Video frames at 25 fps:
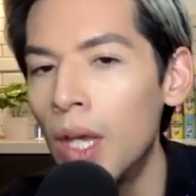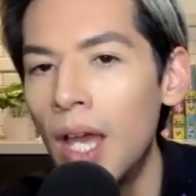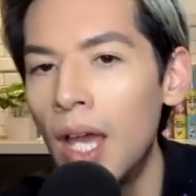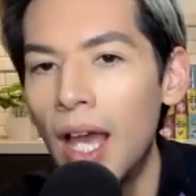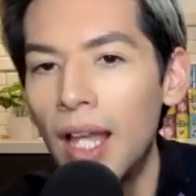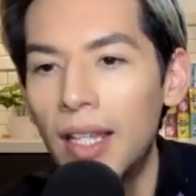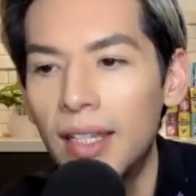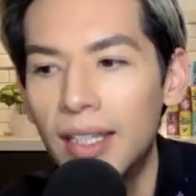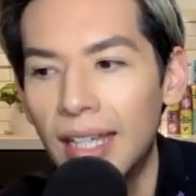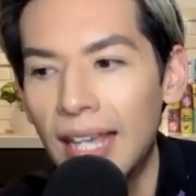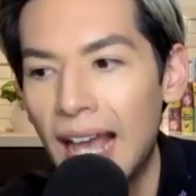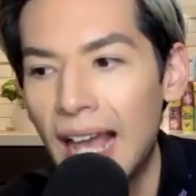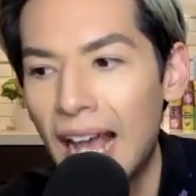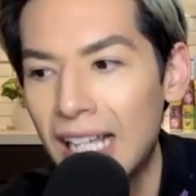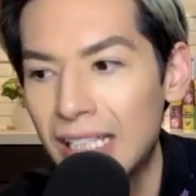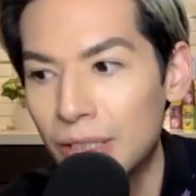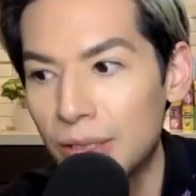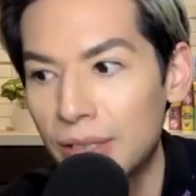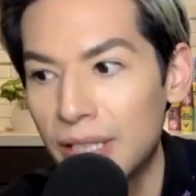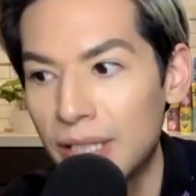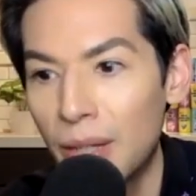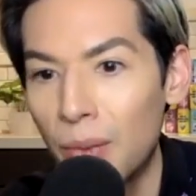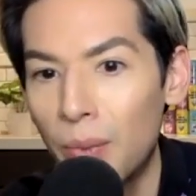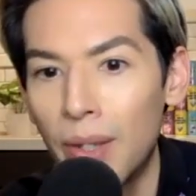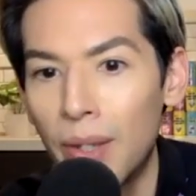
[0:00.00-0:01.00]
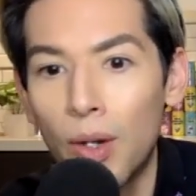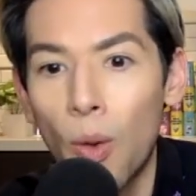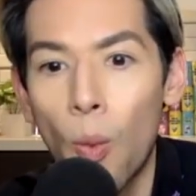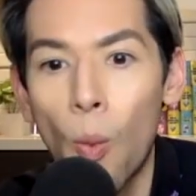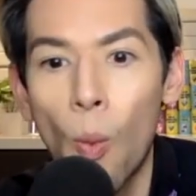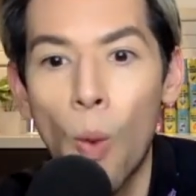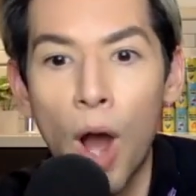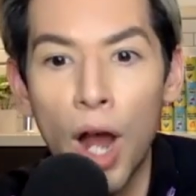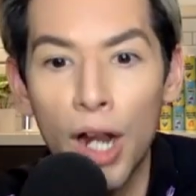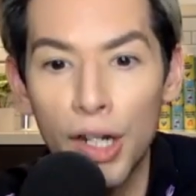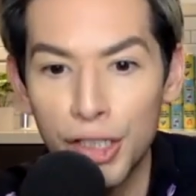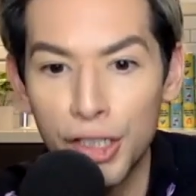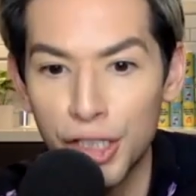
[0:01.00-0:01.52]
And the cast was like, we had to
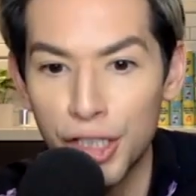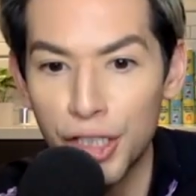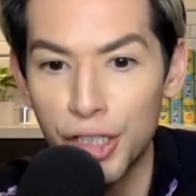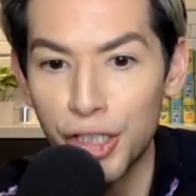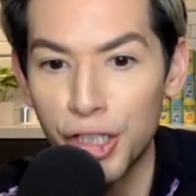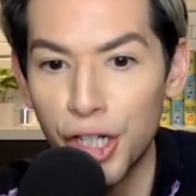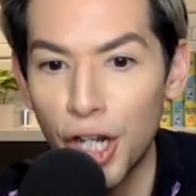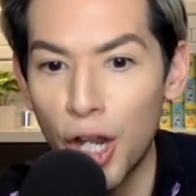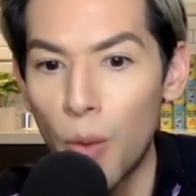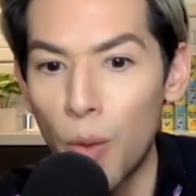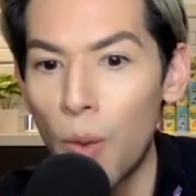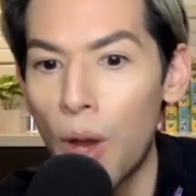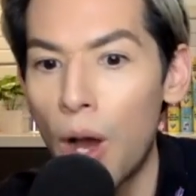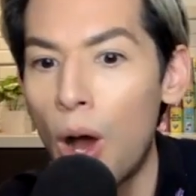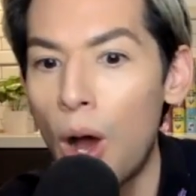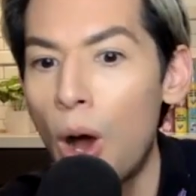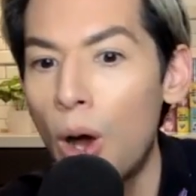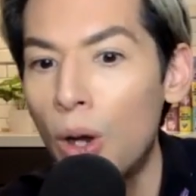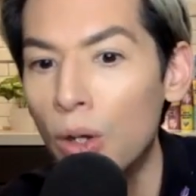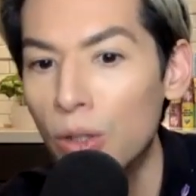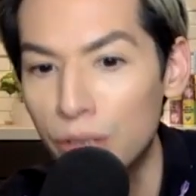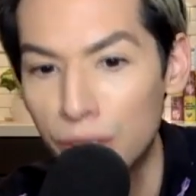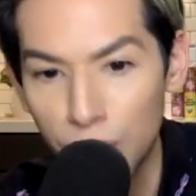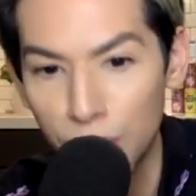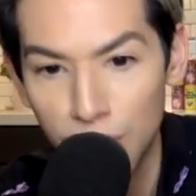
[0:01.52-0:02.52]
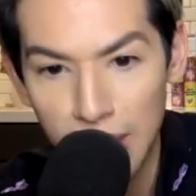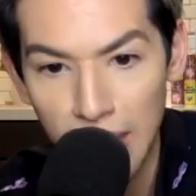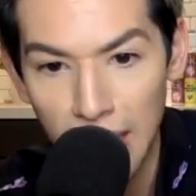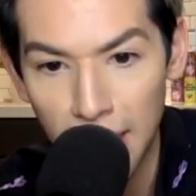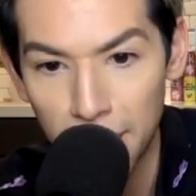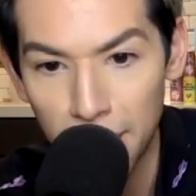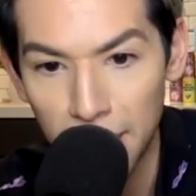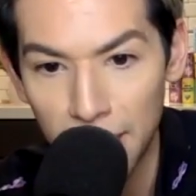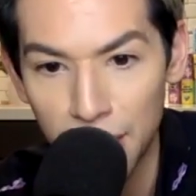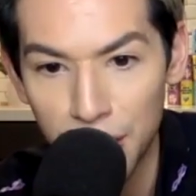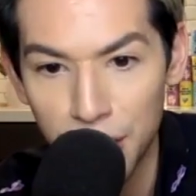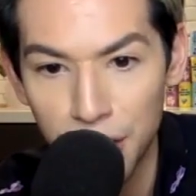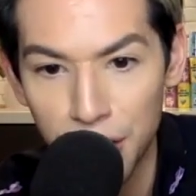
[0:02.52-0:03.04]
watch the show while also
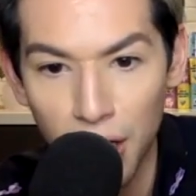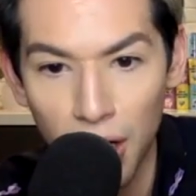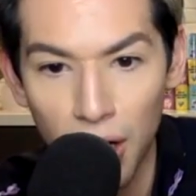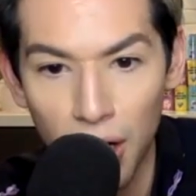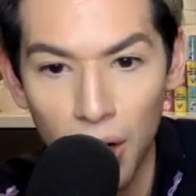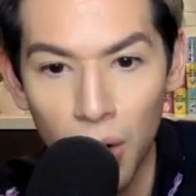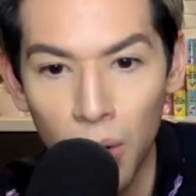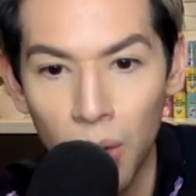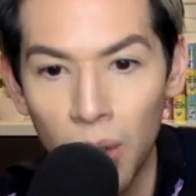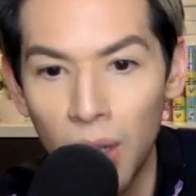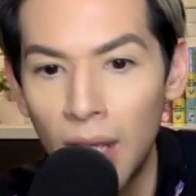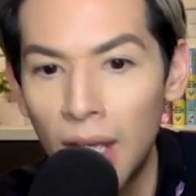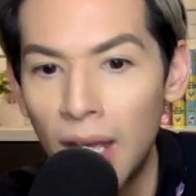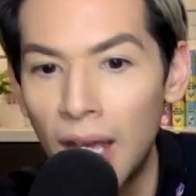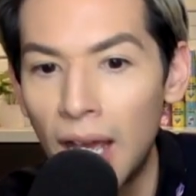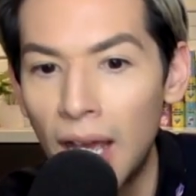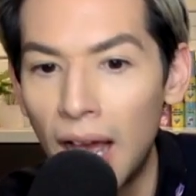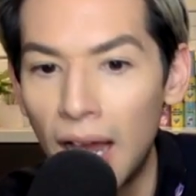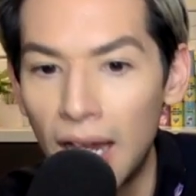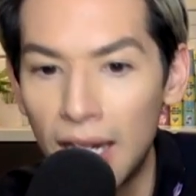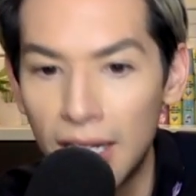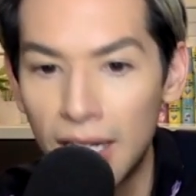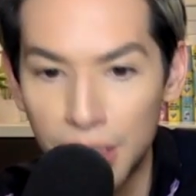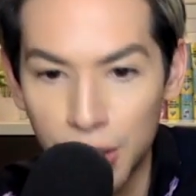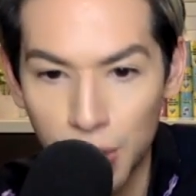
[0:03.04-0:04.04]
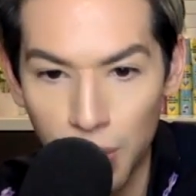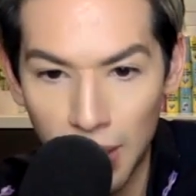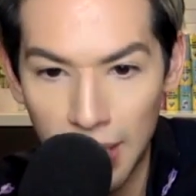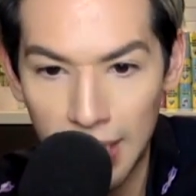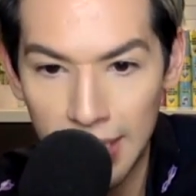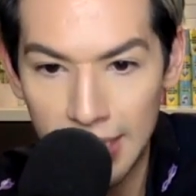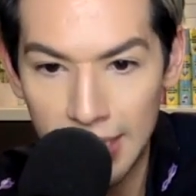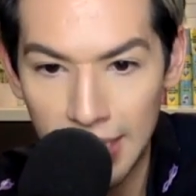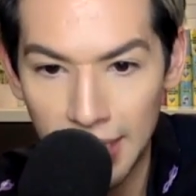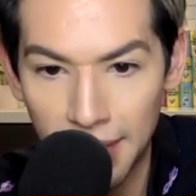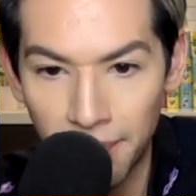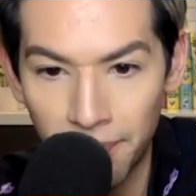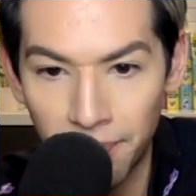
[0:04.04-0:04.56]
taping the show. And it's
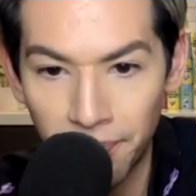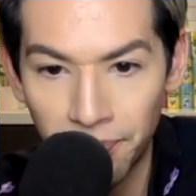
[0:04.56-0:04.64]
crazy.